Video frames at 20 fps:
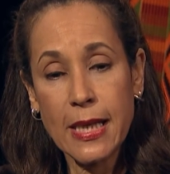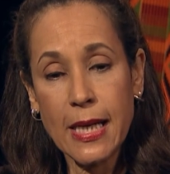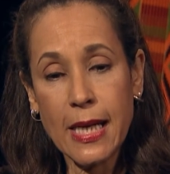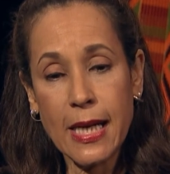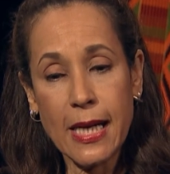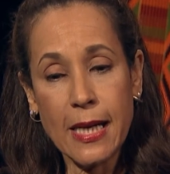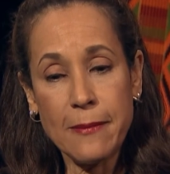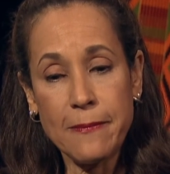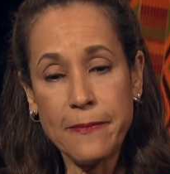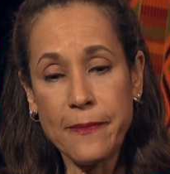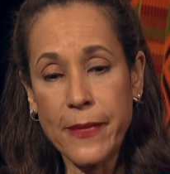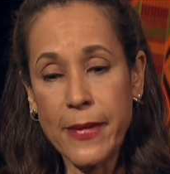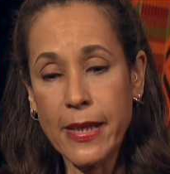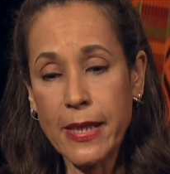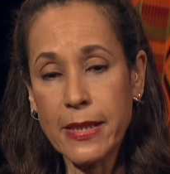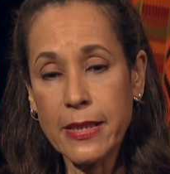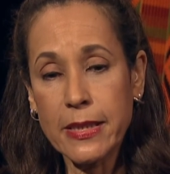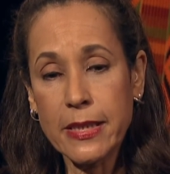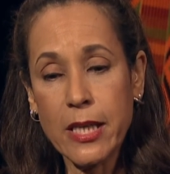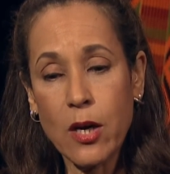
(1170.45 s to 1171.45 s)
Um,
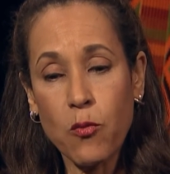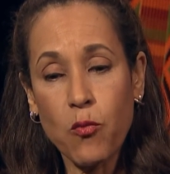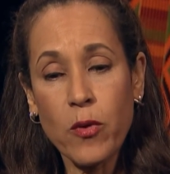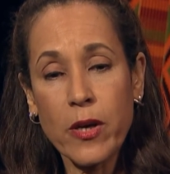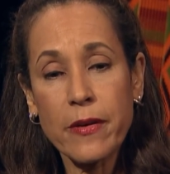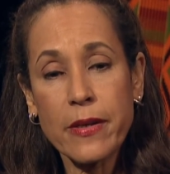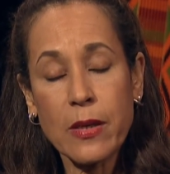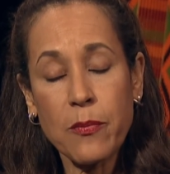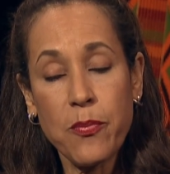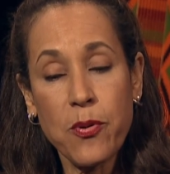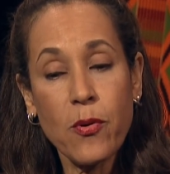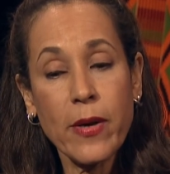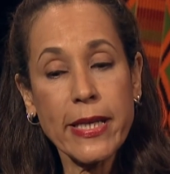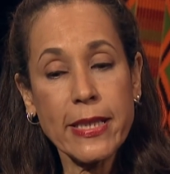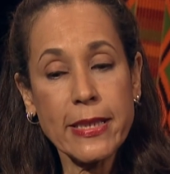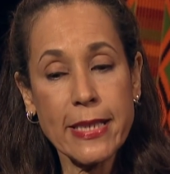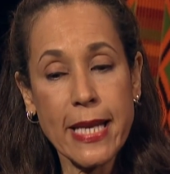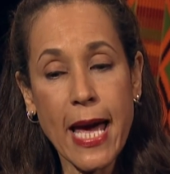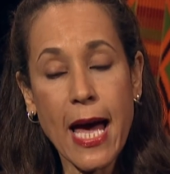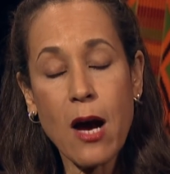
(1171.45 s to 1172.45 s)
you know, we're at a
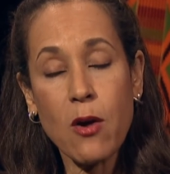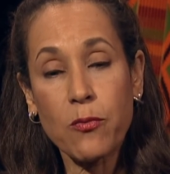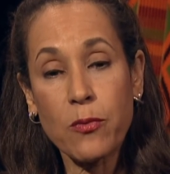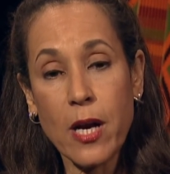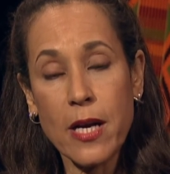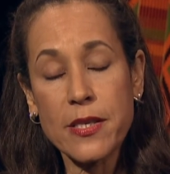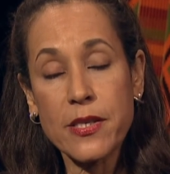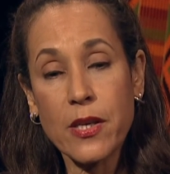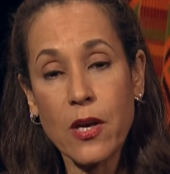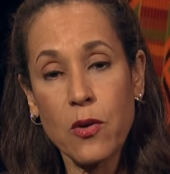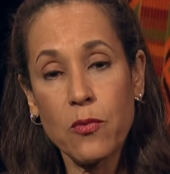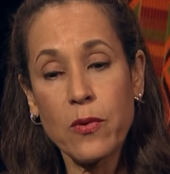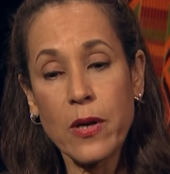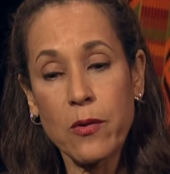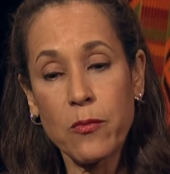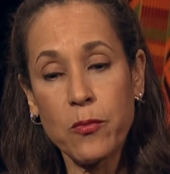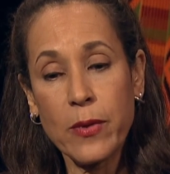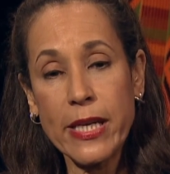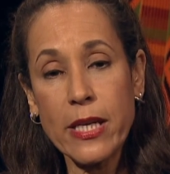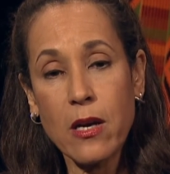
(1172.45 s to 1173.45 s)
point now, Roscoe,
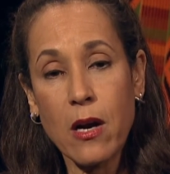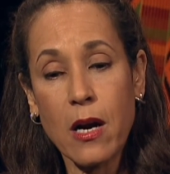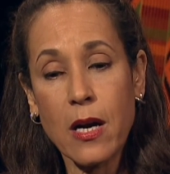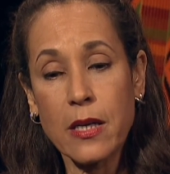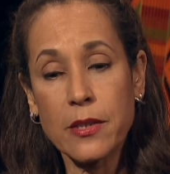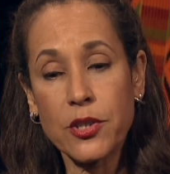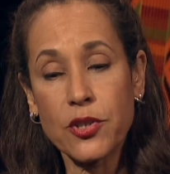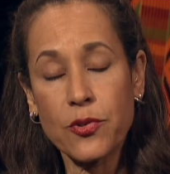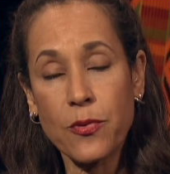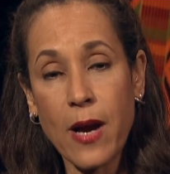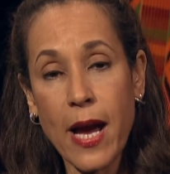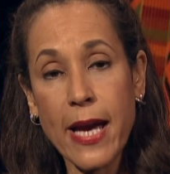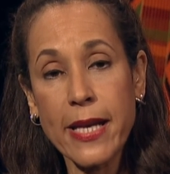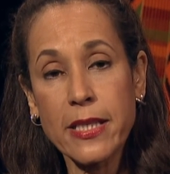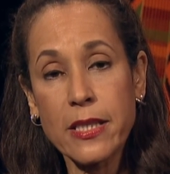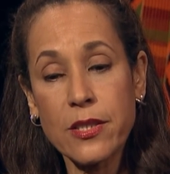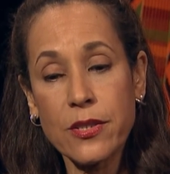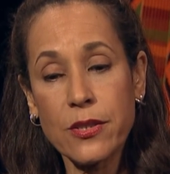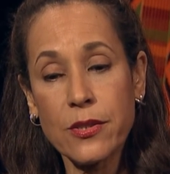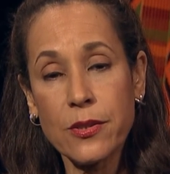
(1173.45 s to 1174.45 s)
where we are
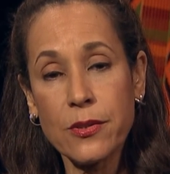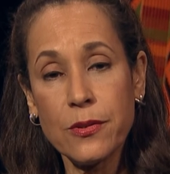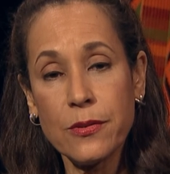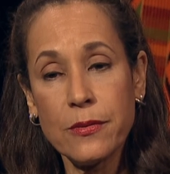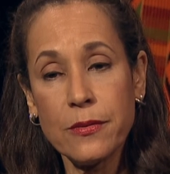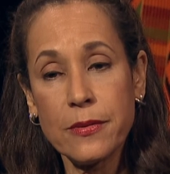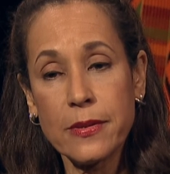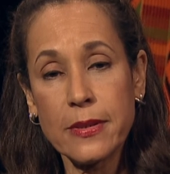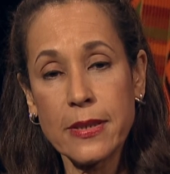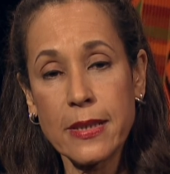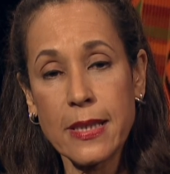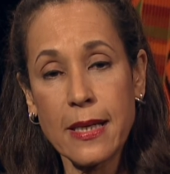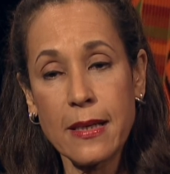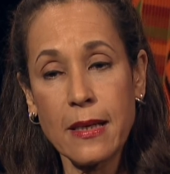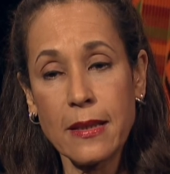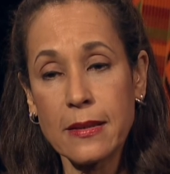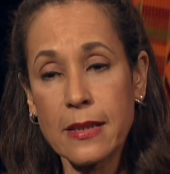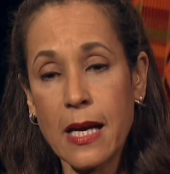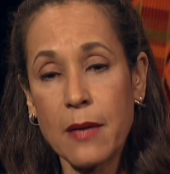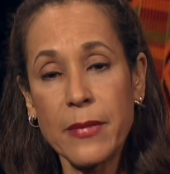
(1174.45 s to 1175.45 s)
trying to,
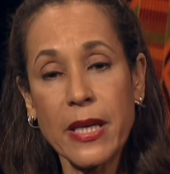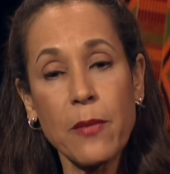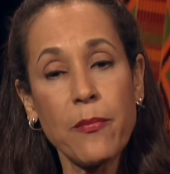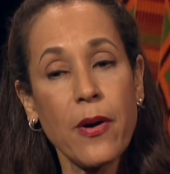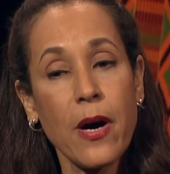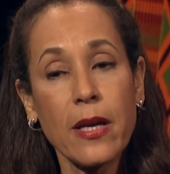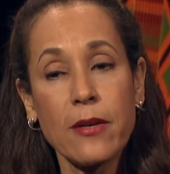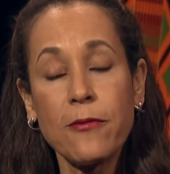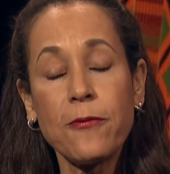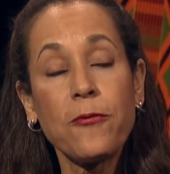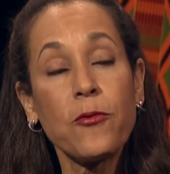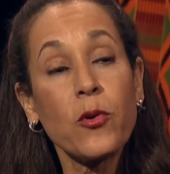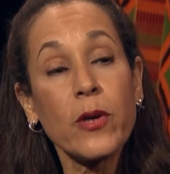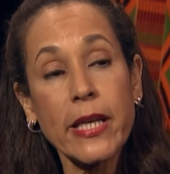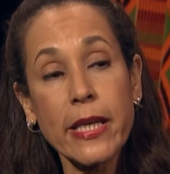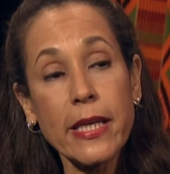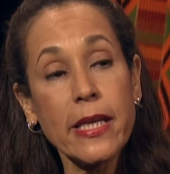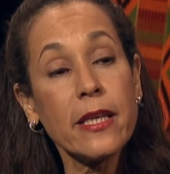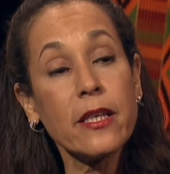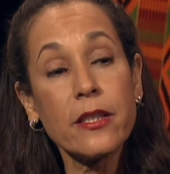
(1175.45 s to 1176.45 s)
uh, coming upon
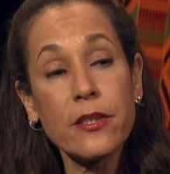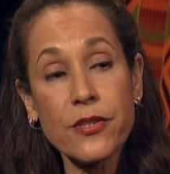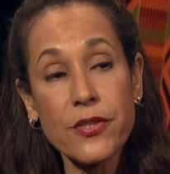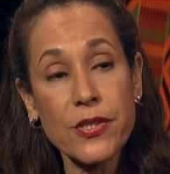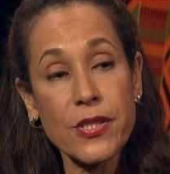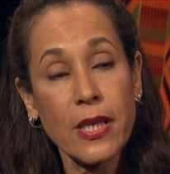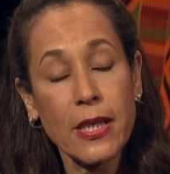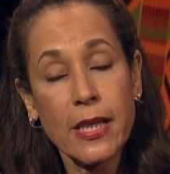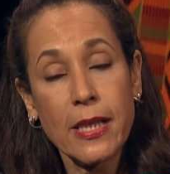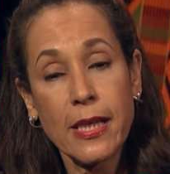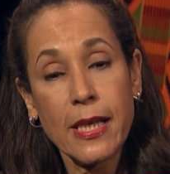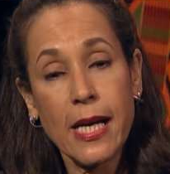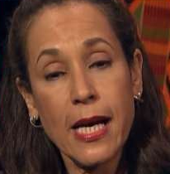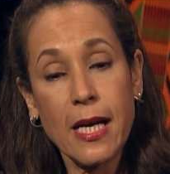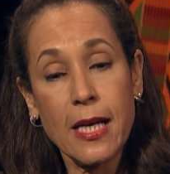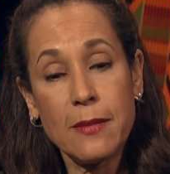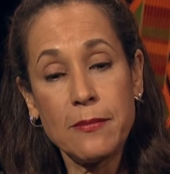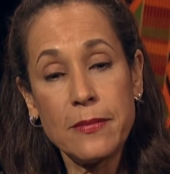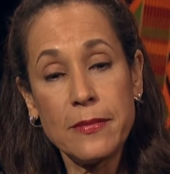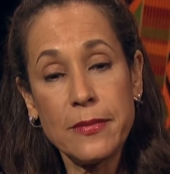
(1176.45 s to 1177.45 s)
40 years
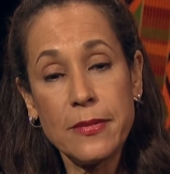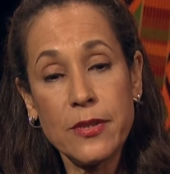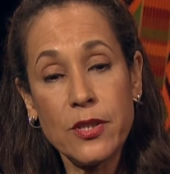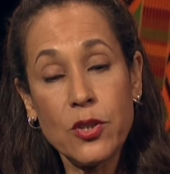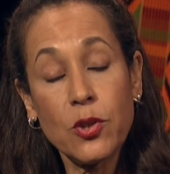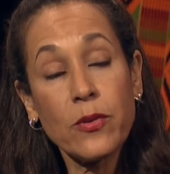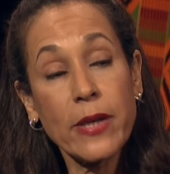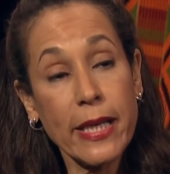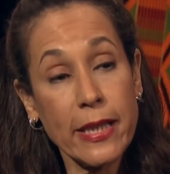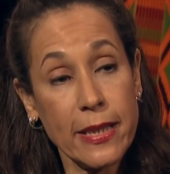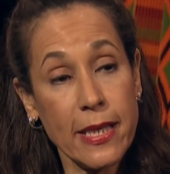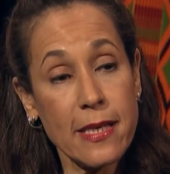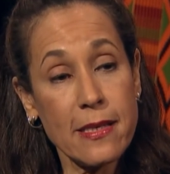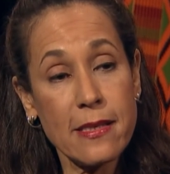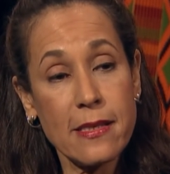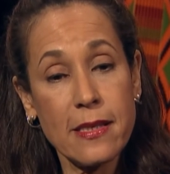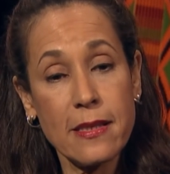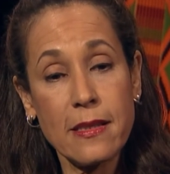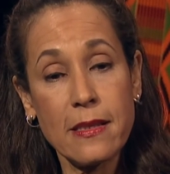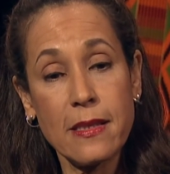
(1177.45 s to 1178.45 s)
um, doing
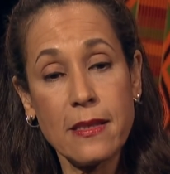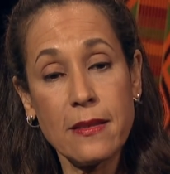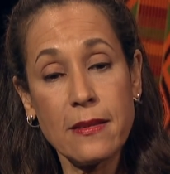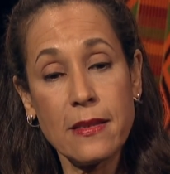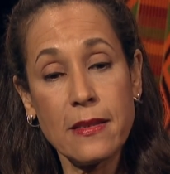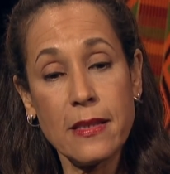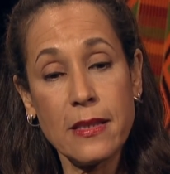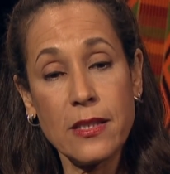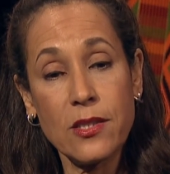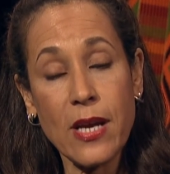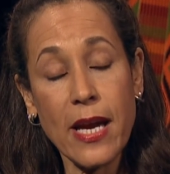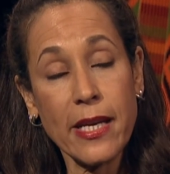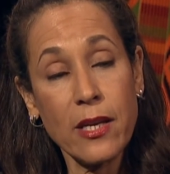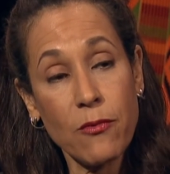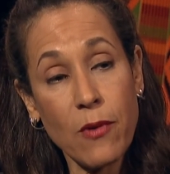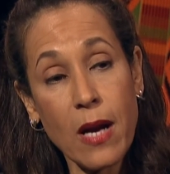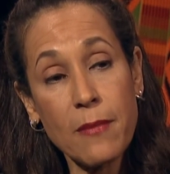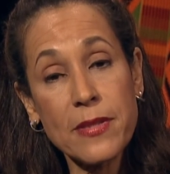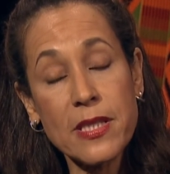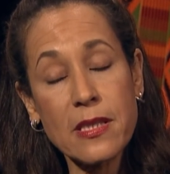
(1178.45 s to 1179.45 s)
this. The, the Jackie
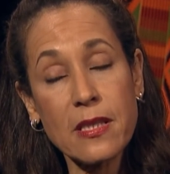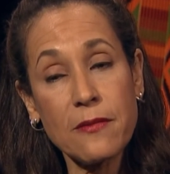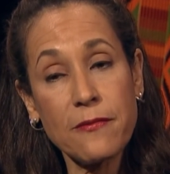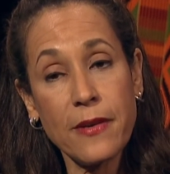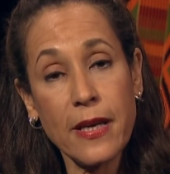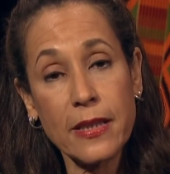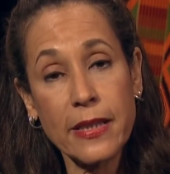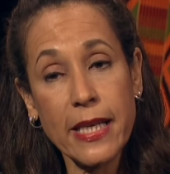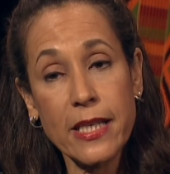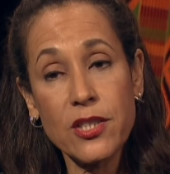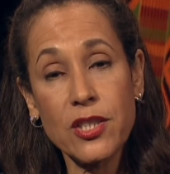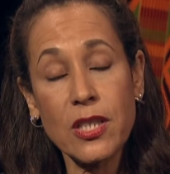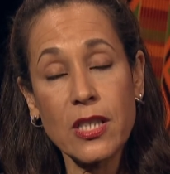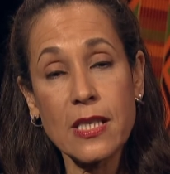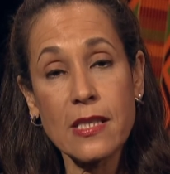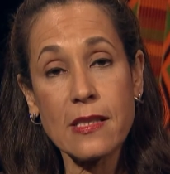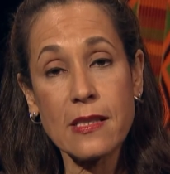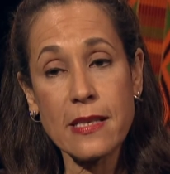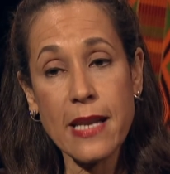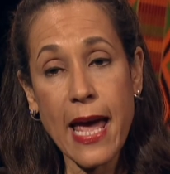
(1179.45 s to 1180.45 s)
Robinson Foundation
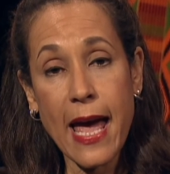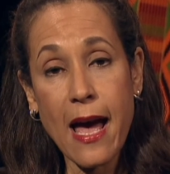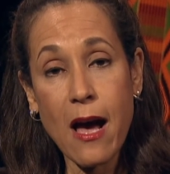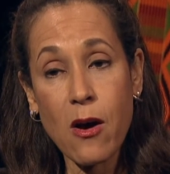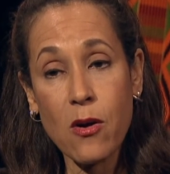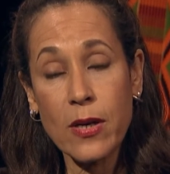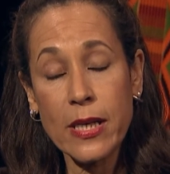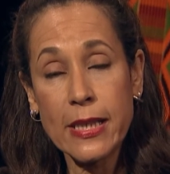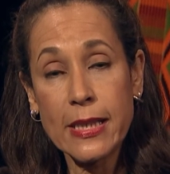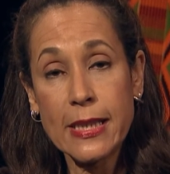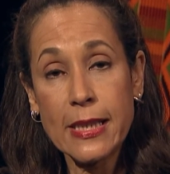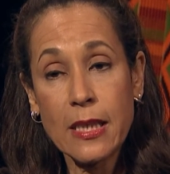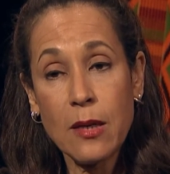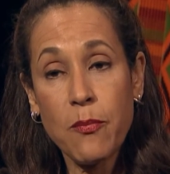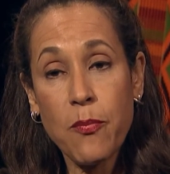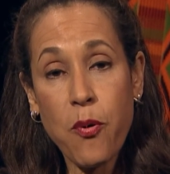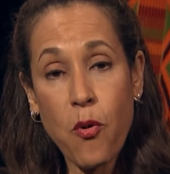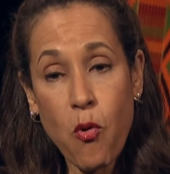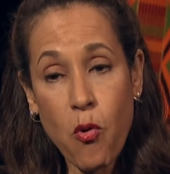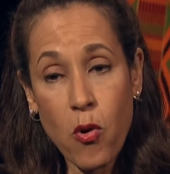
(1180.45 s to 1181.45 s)
is now
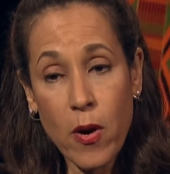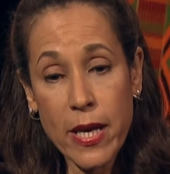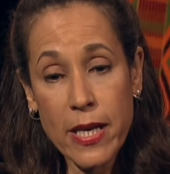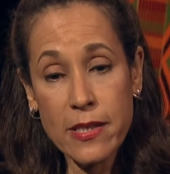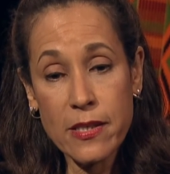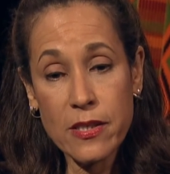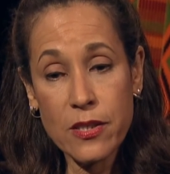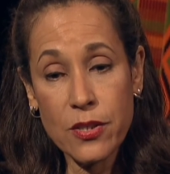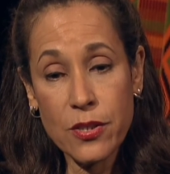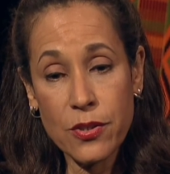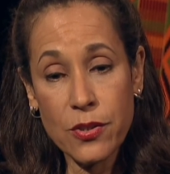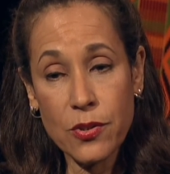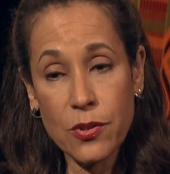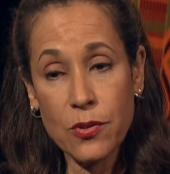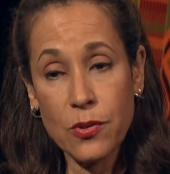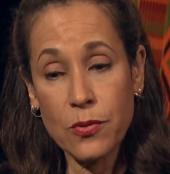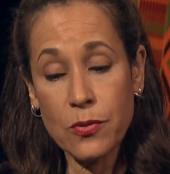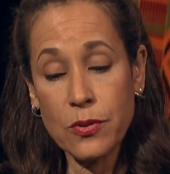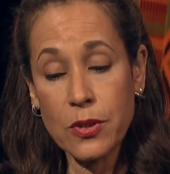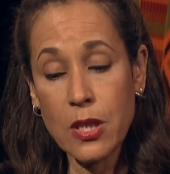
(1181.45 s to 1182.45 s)
poised
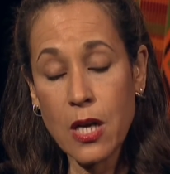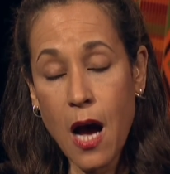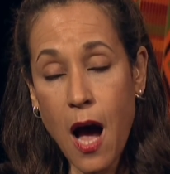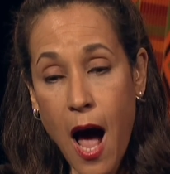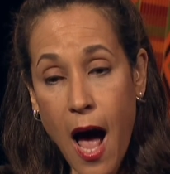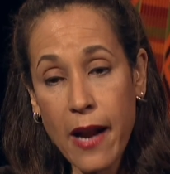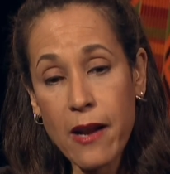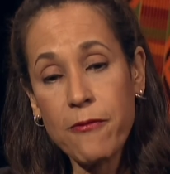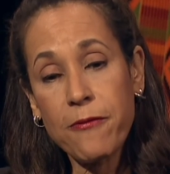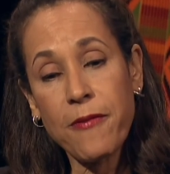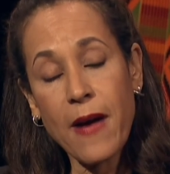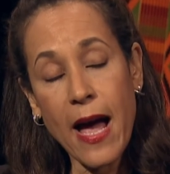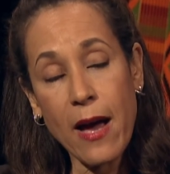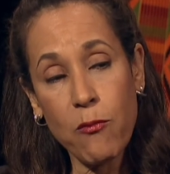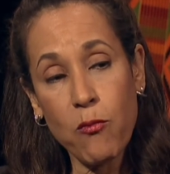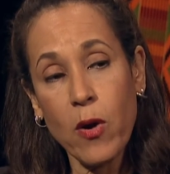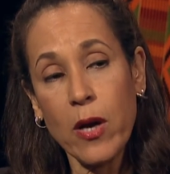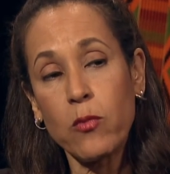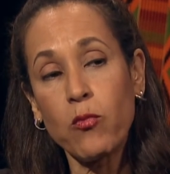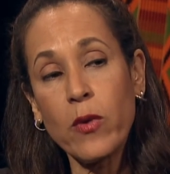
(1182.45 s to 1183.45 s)
to codify
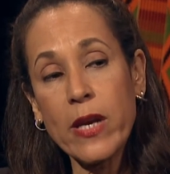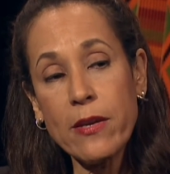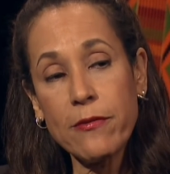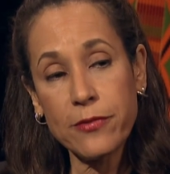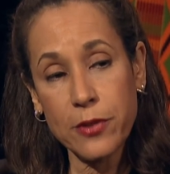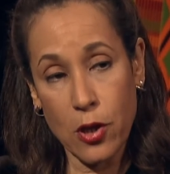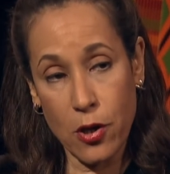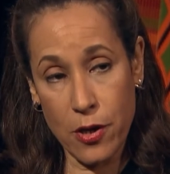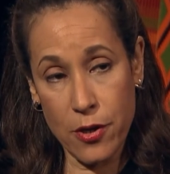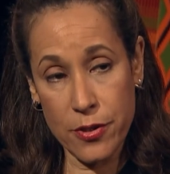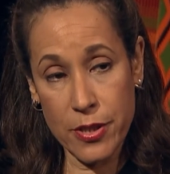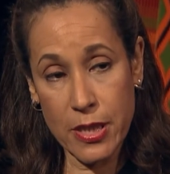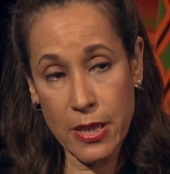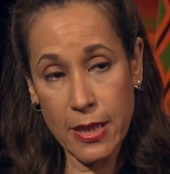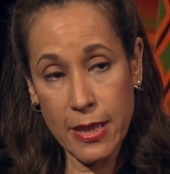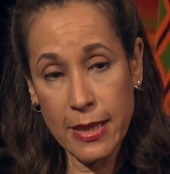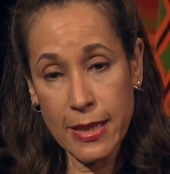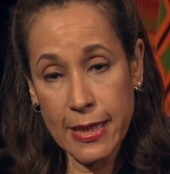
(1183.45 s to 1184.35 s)
what we've learned.